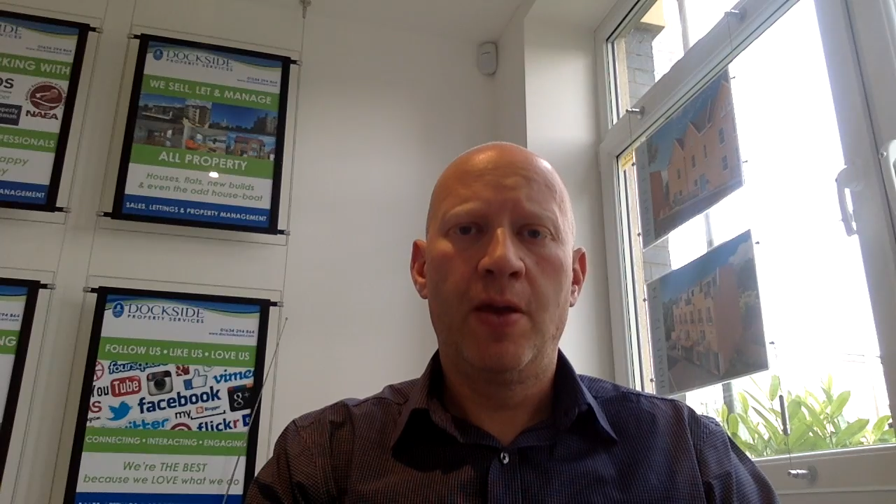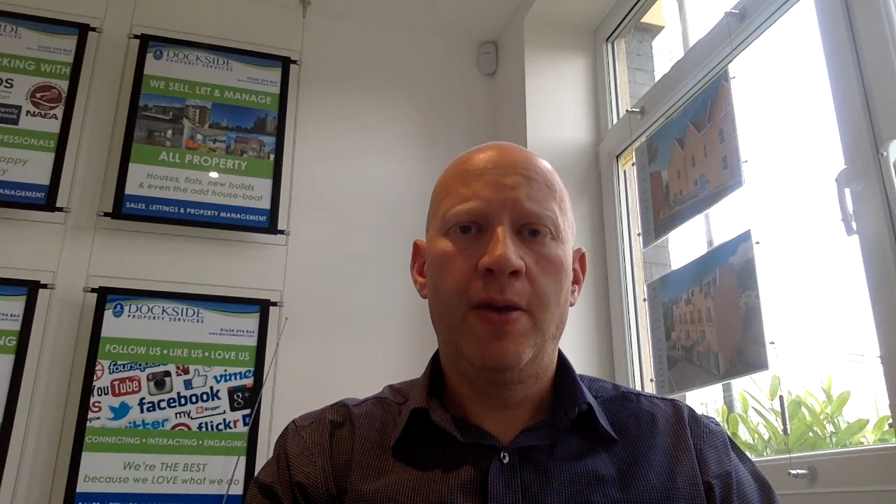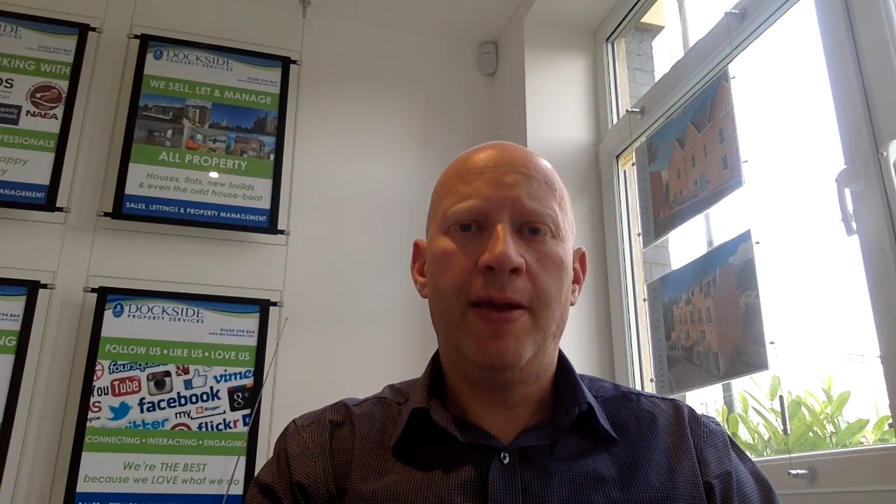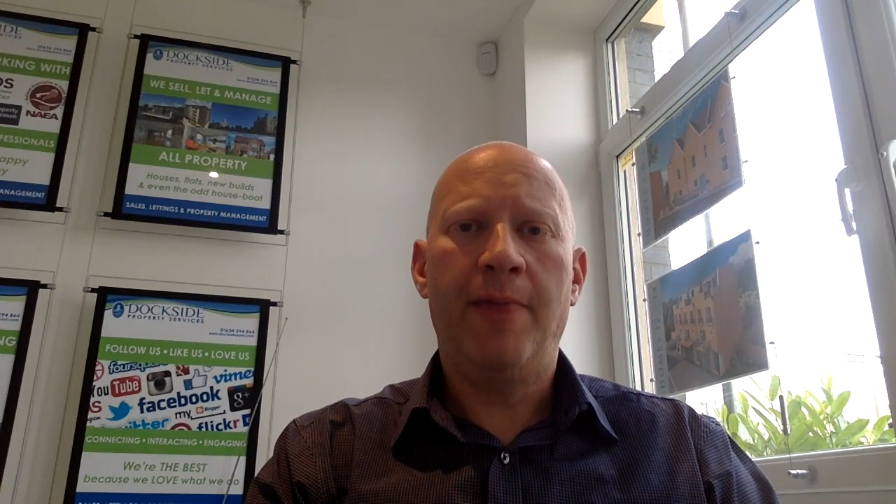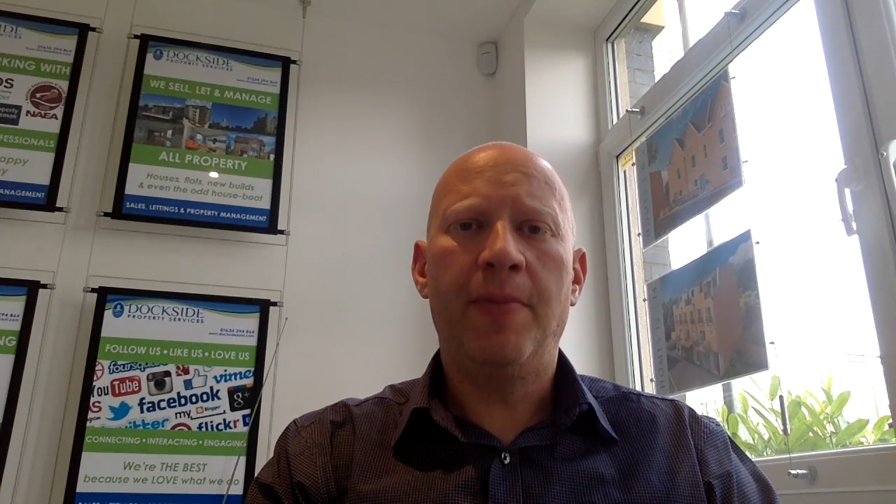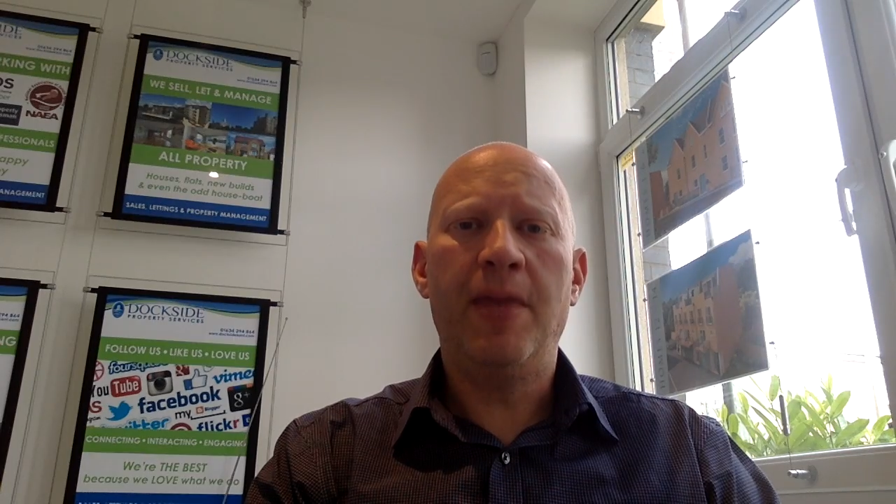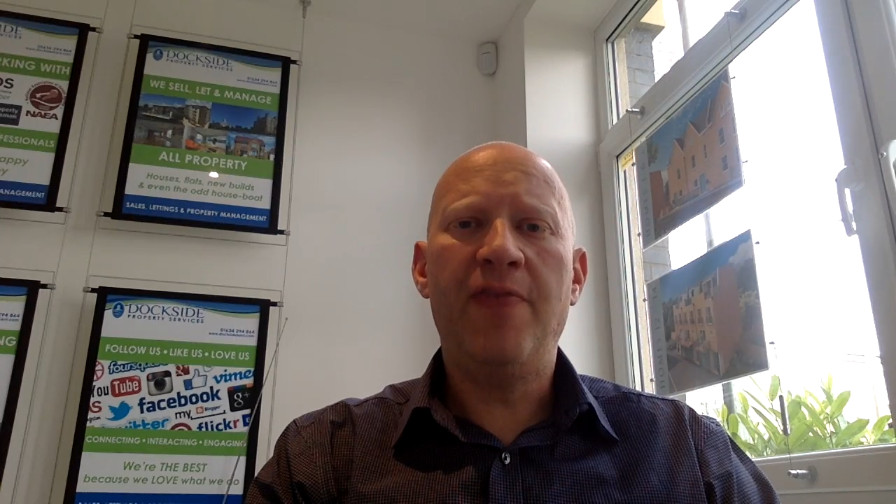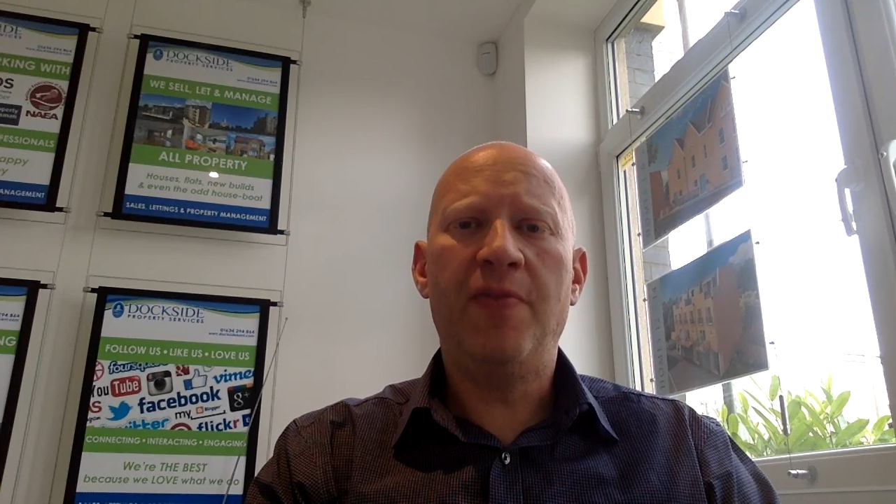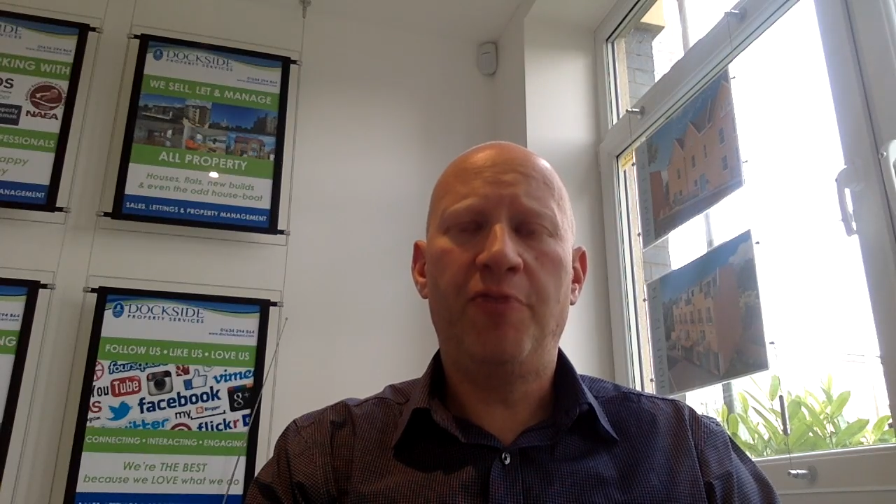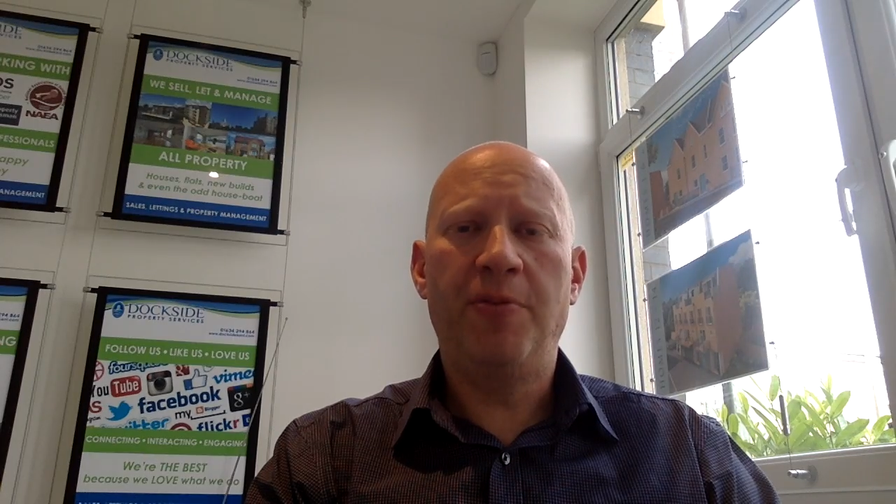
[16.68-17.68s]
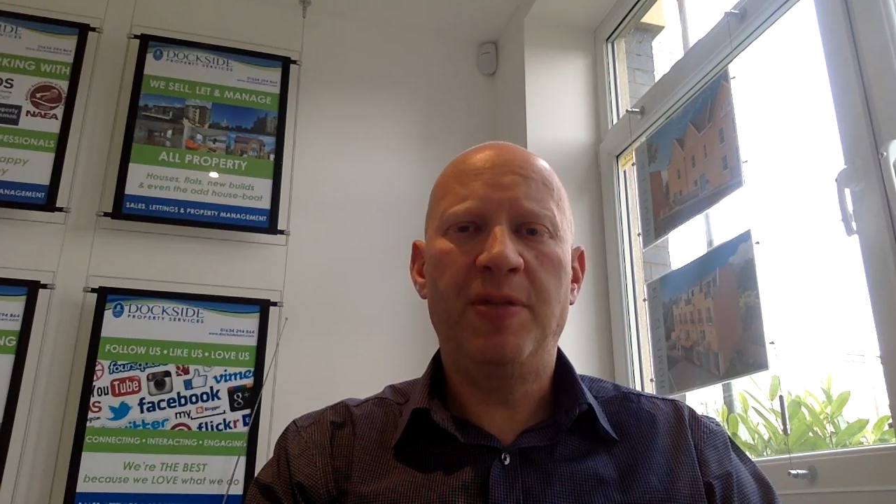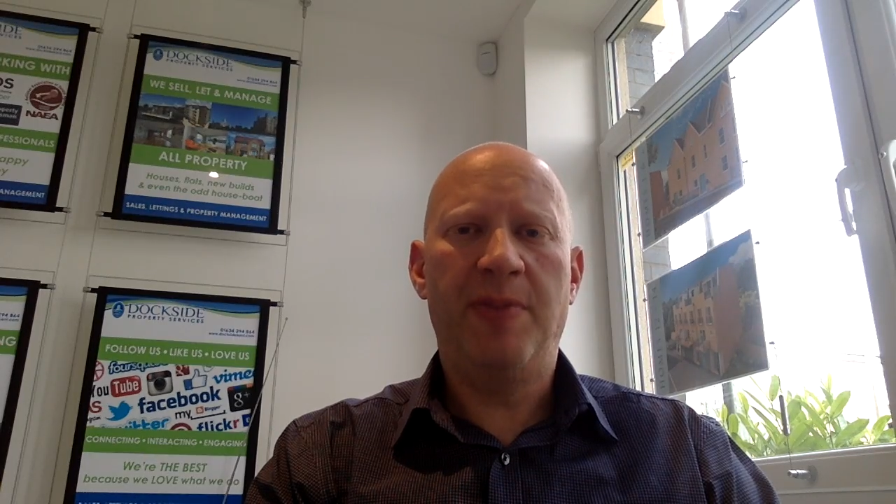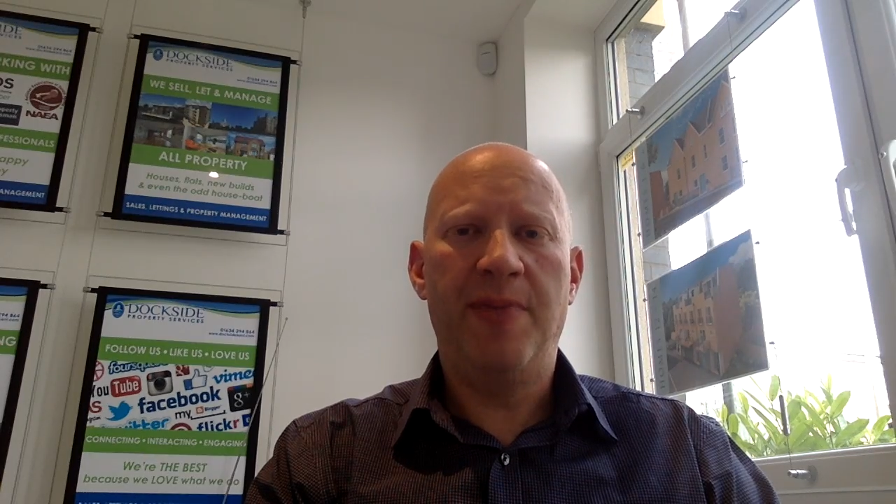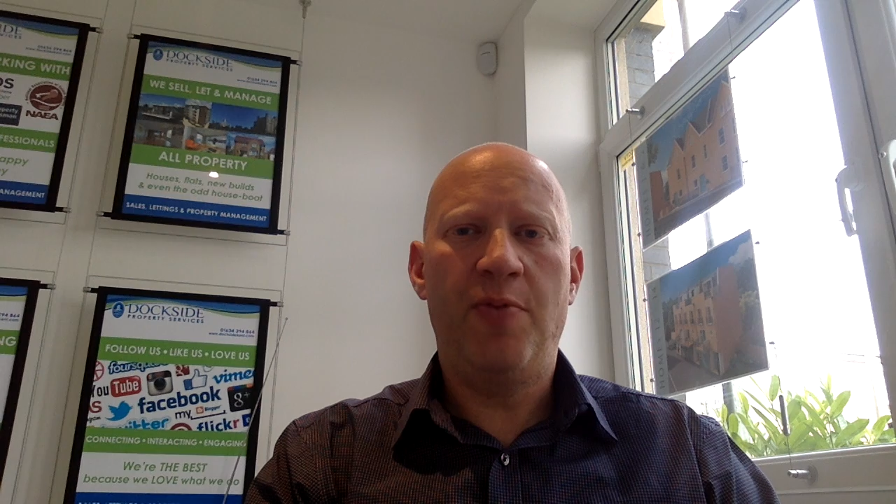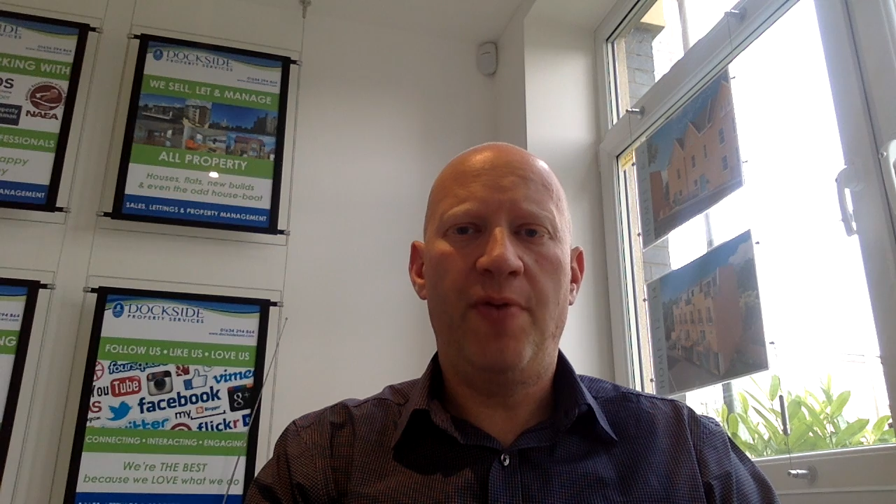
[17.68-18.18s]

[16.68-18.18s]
Now, even property people